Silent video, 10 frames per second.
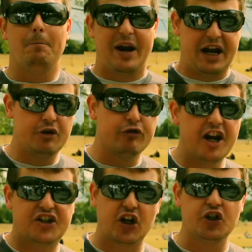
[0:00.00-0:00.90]
being
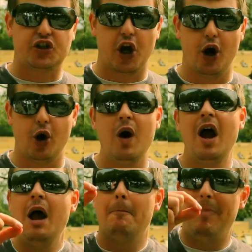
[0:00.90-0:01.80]
written to
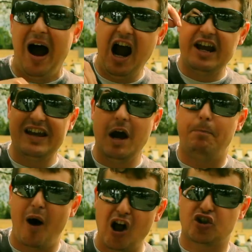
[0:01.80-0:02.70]
by the
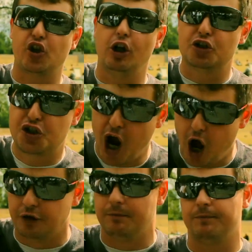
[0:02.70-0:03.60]
Apostle
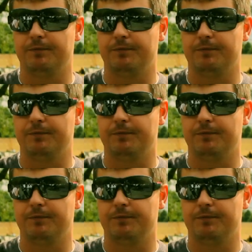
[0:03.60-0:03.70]
John,